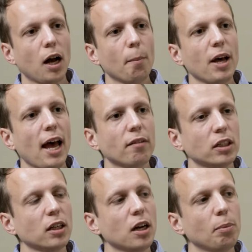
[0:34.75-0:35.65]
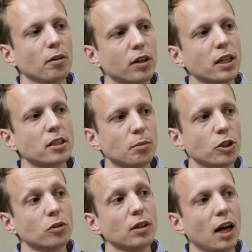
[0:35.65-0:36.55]
um, but having a couple of
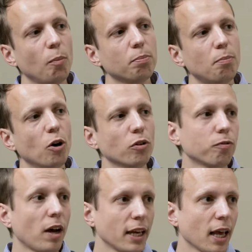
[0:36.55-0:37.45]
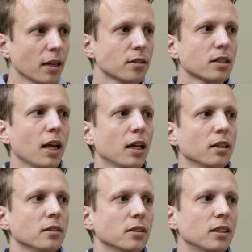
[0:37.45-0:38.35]
customers who help both finance
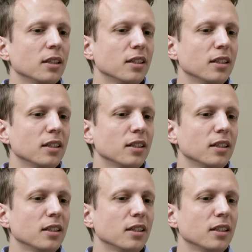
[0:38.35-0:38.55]
and